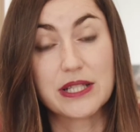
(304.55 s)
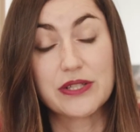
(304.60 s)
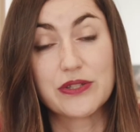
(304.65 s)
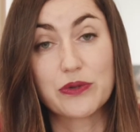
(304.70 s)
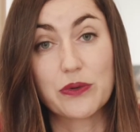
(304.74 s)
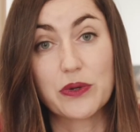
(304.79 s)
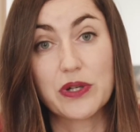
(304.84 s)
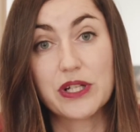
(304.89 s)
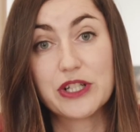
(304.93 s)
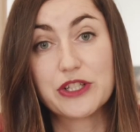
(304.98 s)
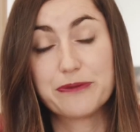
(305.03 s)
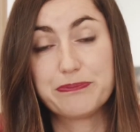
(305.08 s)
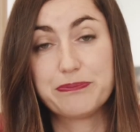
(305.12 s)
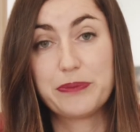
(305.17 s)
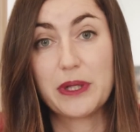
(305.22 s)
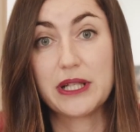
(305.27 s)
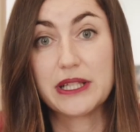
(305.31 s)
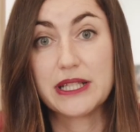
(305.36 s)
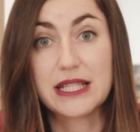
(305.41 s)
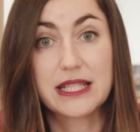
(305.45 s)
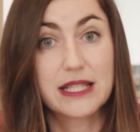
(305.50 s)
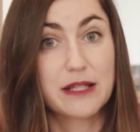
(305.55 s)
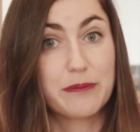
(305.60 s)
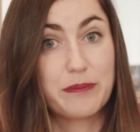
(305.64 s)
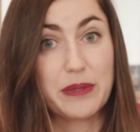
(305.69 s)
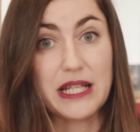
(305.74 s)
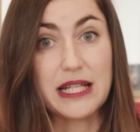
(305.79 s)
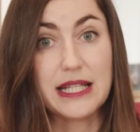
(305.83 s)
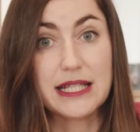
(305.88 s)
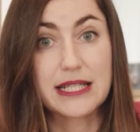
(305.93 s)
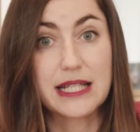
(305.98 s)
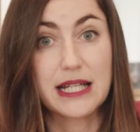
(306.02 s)
in storage, but this could be
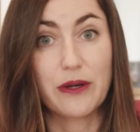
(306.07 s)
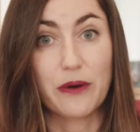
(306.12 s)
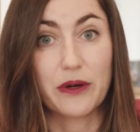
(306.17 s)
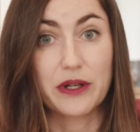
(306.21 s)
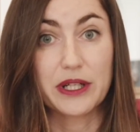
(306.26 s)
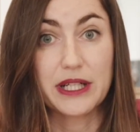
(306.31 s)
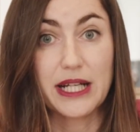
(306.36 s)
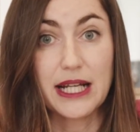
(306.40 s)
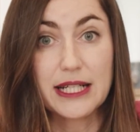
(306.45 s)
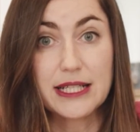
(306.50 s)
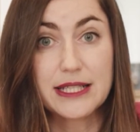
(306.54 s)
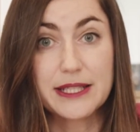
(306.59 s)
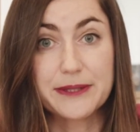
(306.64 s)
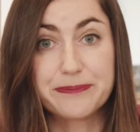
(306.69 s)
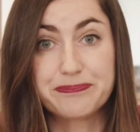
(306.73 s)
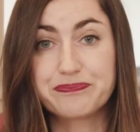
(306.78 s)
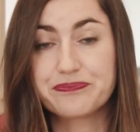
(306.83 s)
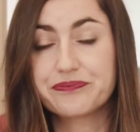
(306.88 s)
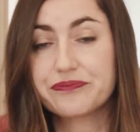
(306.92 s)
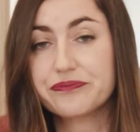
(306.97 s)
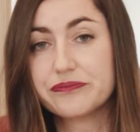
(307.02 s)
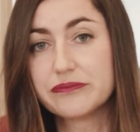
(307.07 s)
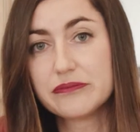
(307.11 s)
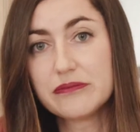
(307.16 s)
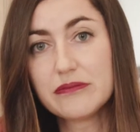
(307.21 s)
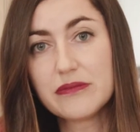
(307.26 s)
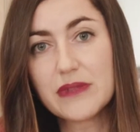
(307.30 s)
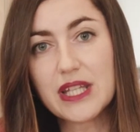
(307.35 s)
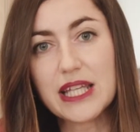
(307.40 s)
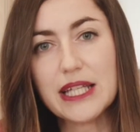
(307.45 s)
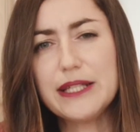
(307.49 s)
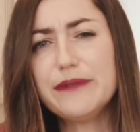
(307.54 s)
easily organized.
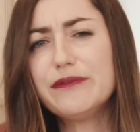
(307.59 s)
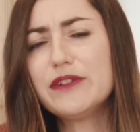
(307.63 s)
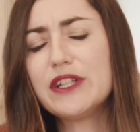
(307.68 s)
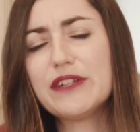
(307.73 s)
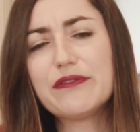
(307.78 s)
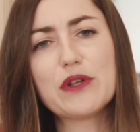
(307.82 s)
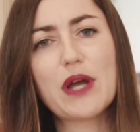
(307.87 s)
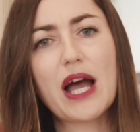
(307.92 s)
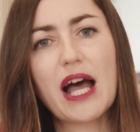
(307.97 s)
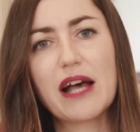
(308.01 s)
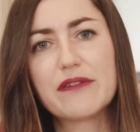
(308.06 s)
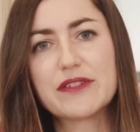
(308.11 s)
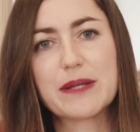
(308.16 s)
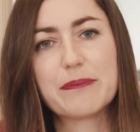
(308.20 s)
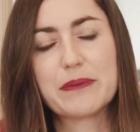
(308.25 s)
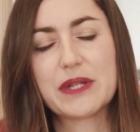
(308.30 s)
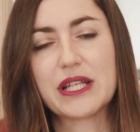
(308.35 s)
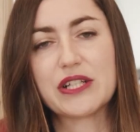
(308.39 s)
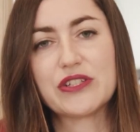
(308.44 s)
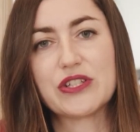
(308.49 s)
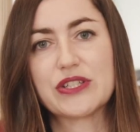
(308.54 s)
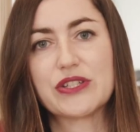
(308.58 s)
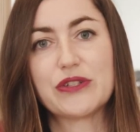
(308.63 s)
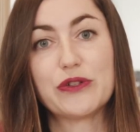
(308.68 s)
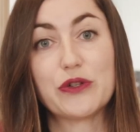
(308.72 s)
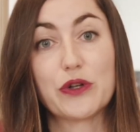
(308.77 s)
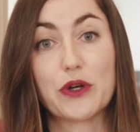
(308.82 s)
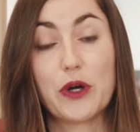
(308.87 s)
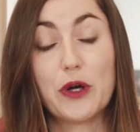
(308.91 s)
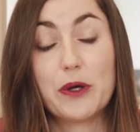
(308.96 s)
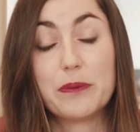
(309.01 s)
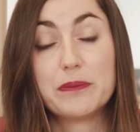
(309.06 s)
Even if you have something just in
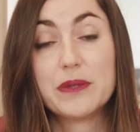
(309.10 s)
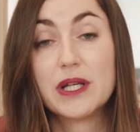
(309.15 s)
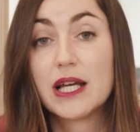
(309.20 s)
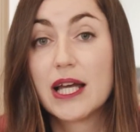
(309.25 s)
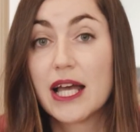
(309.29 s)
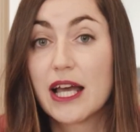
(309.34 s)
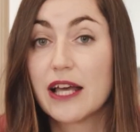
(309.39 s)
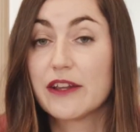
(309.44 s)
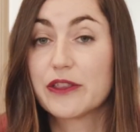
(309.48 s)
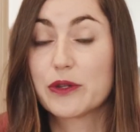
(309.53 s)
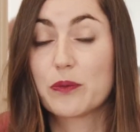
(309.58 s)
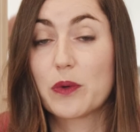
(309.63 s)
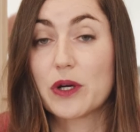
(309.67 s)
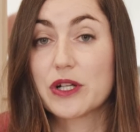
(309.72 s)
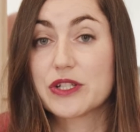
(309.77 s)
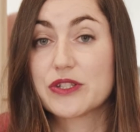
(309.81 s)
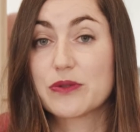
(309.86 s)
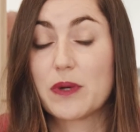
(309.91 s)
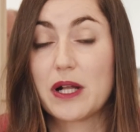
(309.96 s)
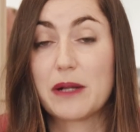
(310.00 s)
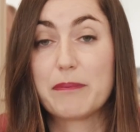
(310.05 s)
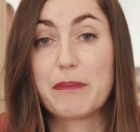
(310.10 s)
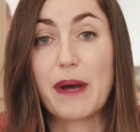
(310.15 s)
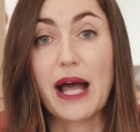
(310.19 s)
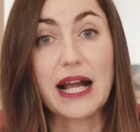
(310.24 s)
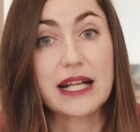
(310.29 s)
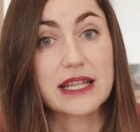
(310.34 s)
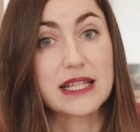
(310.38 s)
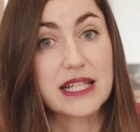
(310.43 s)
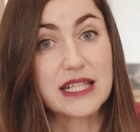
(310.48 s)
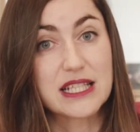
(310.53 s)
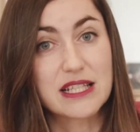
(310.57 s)
your home, if the works are well
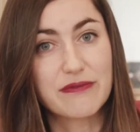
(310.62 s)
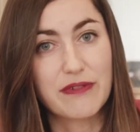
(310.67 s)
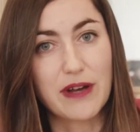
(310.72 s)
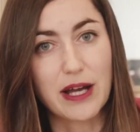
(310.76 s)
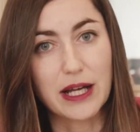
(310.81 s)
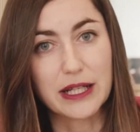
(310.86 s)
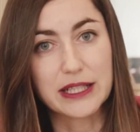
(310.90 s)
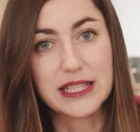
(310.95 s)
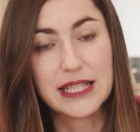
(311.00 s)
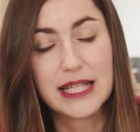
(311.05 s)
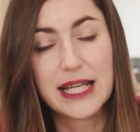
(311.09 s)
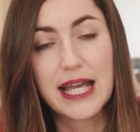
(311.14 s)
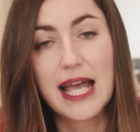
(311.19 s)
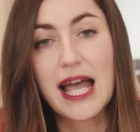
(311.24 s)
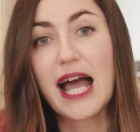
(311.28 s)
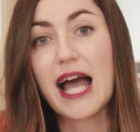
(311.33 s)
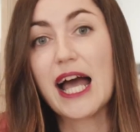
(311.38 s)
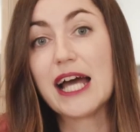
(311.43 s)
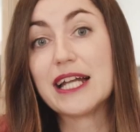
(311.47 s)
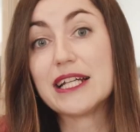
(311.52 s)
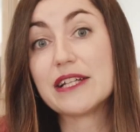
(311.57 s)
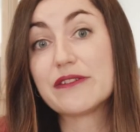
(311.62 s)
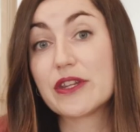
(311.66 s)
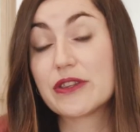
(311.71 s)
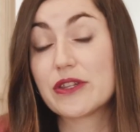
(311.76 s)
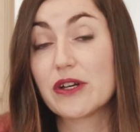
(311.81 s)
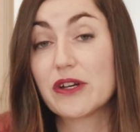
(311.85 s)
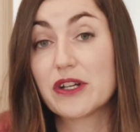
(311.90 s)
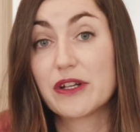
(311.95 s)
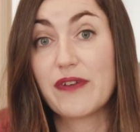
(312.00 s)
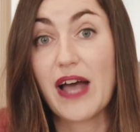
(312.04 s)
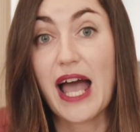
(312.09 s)
packed, that's fine. And if the
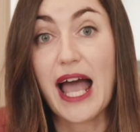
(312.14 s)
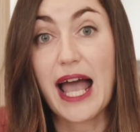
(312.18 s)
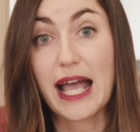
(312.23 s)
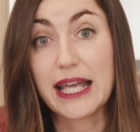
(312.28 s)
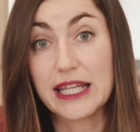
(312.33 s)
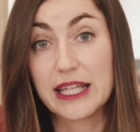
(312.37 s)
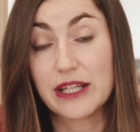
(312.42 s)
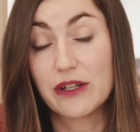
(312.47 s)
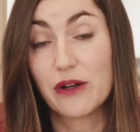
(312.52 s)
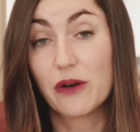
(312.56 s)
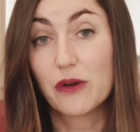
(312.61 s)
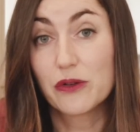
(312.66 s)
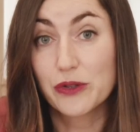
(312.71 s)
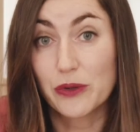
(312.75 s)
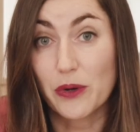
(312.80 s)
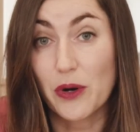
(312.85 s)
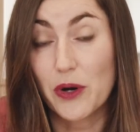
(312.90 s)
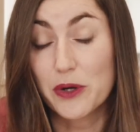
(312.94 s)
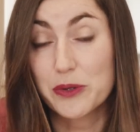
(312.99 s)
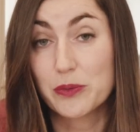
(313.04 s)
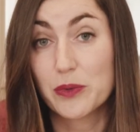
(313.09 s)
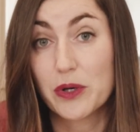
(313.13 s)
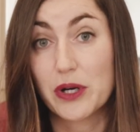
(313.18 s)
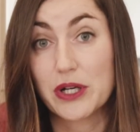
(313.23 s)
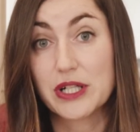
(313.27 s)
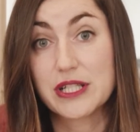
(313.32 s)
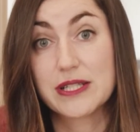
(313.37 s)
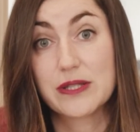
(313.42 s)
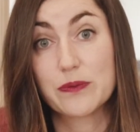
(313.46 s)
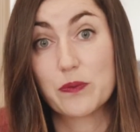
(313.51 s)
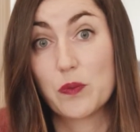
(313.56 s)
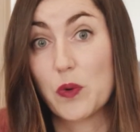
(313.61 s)
thought of hanging all your
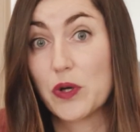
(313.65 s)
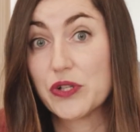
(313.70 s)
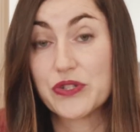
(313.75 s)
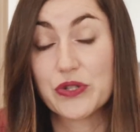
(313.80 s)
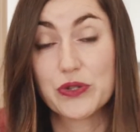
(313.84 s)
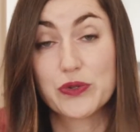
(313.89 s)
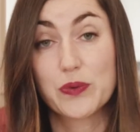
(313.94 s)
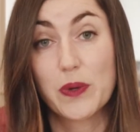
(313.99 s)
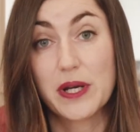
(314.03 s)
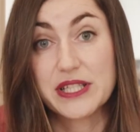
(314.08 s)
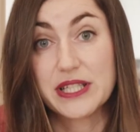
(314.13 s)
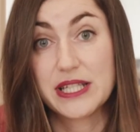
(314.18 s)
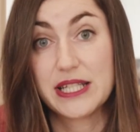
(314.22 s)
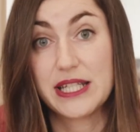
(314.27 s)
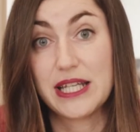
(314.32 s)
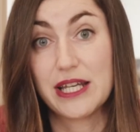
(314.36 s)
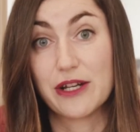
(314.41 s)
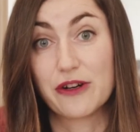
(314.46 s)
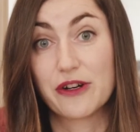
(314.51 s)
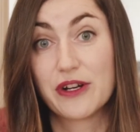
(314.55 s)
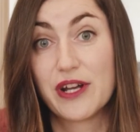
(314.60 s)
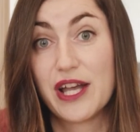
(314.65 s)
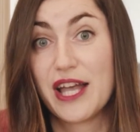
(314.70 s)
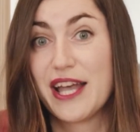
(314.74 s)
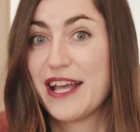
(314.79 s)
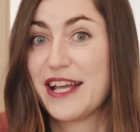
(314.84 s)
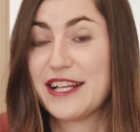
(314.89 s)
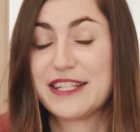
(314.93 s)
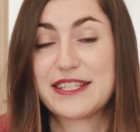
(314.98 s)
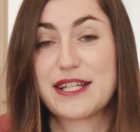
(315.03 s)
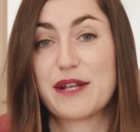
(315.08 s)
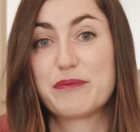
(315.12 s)
artworks once or twice a year
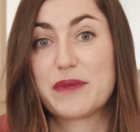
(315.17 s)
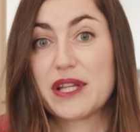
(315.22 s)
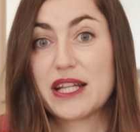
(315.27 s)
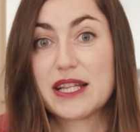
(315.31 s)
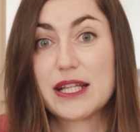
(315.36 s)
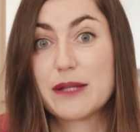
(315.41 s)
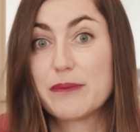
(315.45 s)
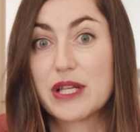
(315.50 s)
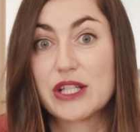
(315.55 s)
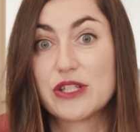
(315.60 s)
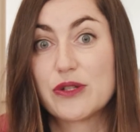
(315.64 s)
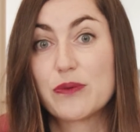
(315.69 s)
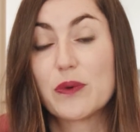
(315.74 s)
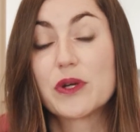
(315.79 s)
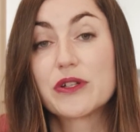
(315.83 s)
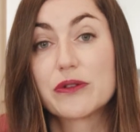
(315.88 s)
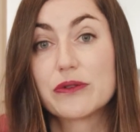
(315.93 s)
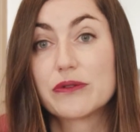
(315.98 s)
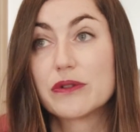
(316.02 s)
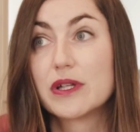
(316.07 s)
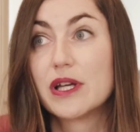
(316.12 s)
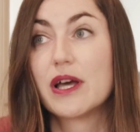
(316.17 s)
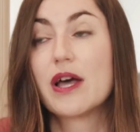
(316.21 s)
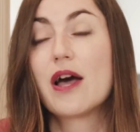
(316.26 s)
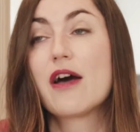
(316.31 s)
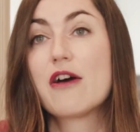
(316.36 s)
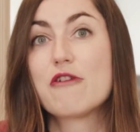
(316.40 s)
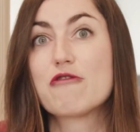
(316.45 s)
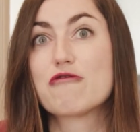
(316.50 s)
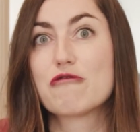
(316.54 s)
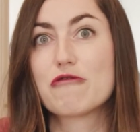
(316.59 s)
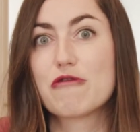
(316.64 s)
is something that makes you want to
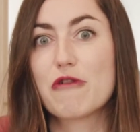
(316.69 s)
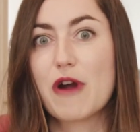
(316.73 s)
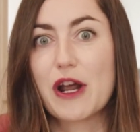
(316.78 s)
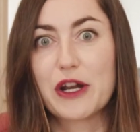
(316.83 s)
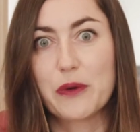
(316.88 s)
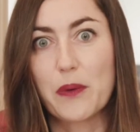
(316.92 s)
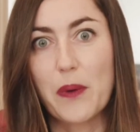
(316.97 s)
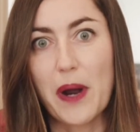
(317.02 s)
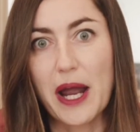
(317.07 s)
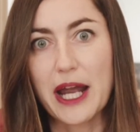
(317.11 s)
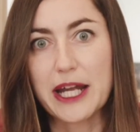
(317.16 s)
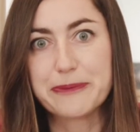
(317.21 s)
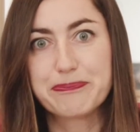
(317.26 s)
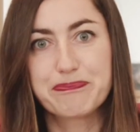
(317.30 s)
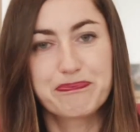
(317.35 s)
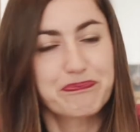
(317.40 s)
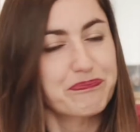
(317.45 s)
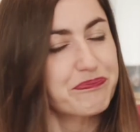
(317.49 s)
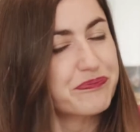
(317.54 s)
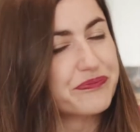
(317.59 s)
run away,